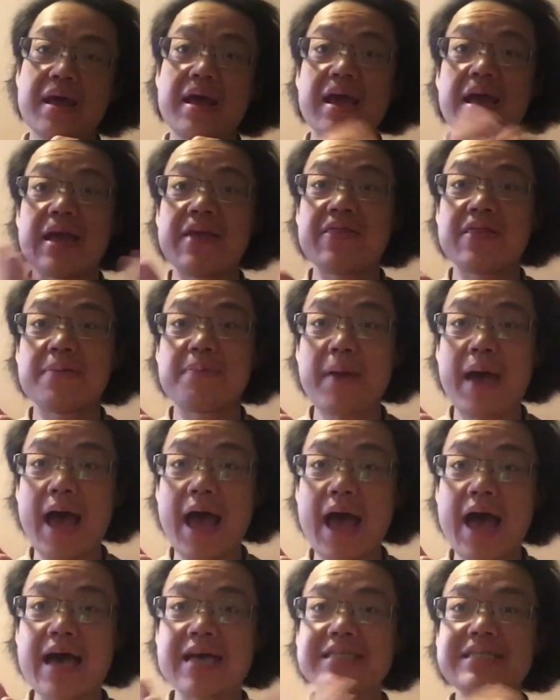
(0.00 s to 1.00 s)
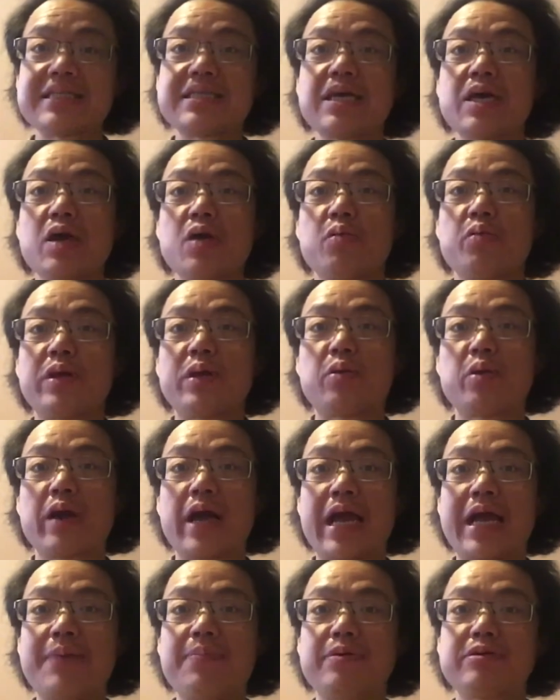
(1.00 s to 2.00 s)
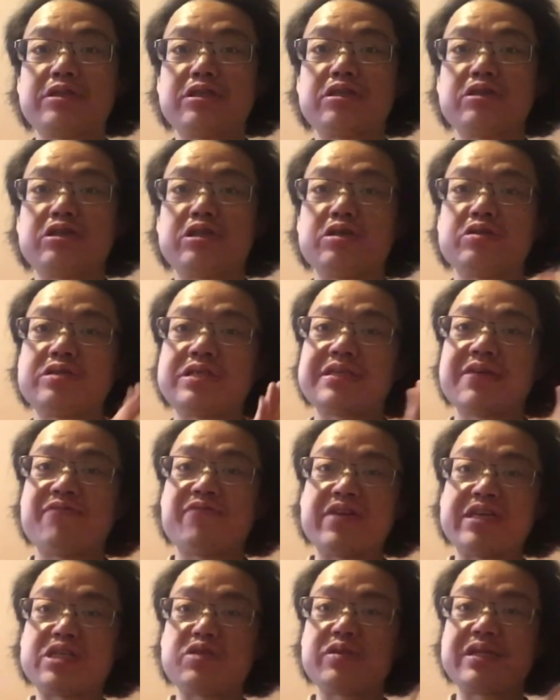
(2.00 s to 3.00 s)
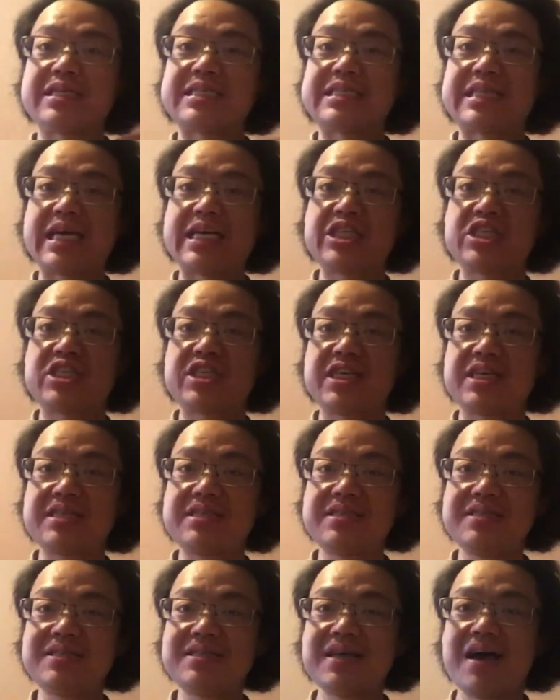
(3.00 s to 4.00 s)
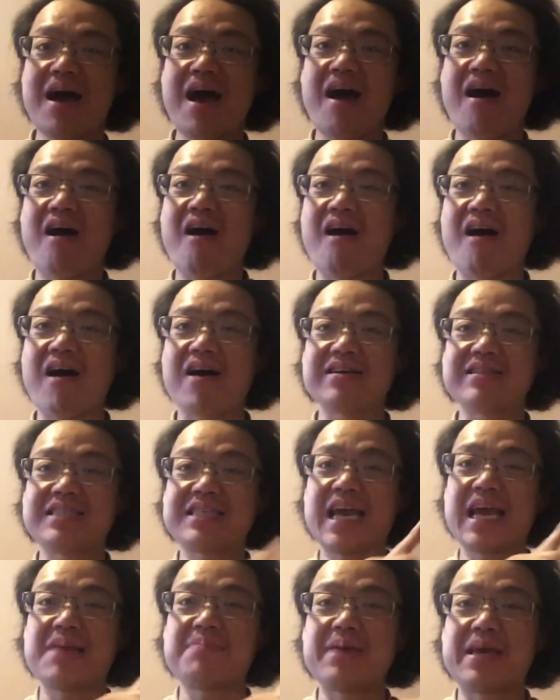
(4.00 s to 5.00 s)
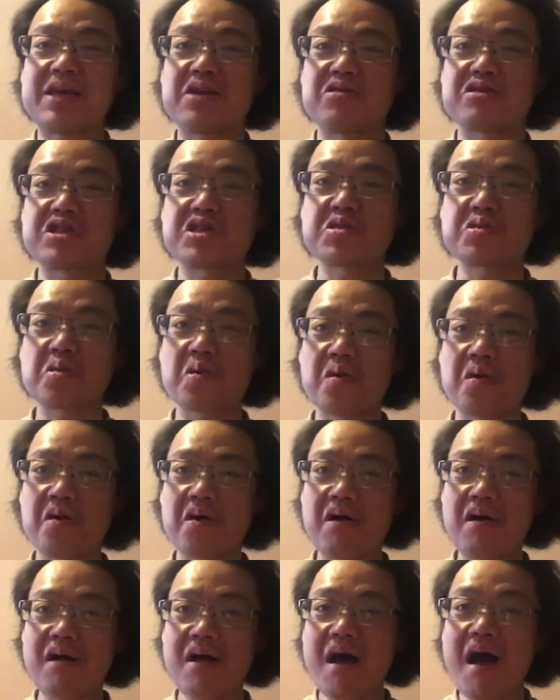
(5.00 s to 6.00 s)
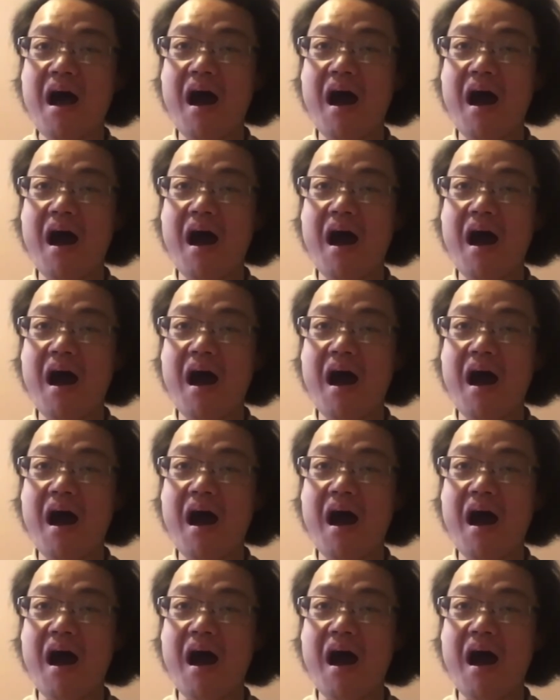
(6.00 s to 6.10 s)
In the past, we were able to do some visualizations on taming your troll,